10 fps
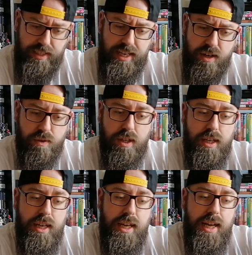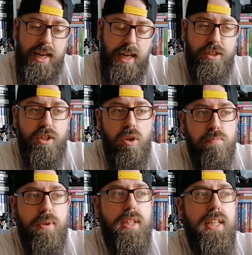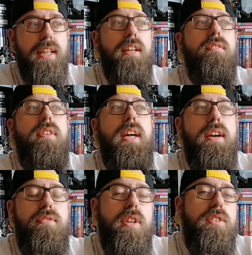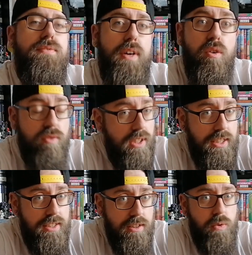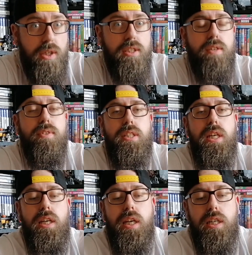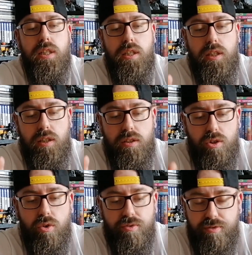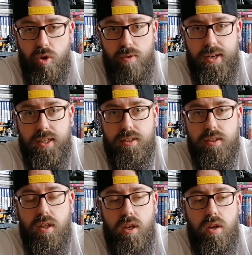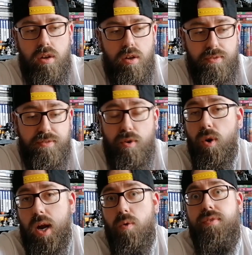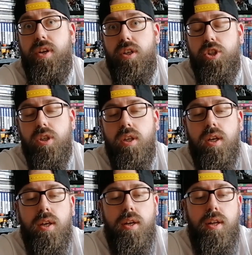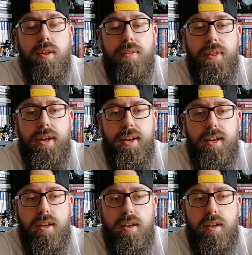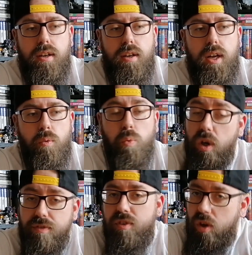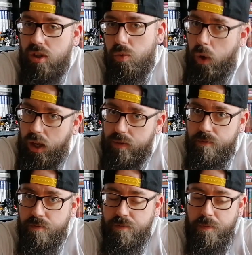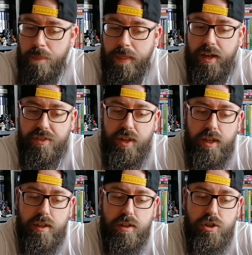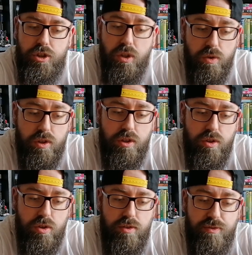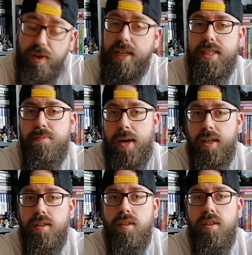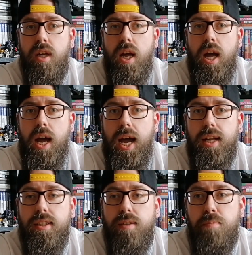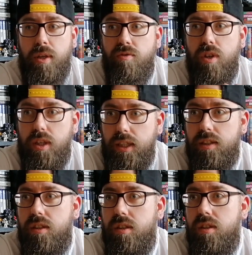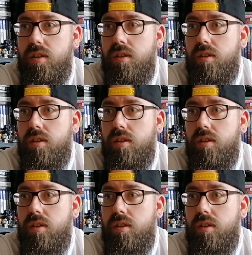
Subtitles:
Now, I don't believe that if this film released in 2017 and in its current format of the 4-hour version, that it would have done as well. I think due to sort of fan demand and it being released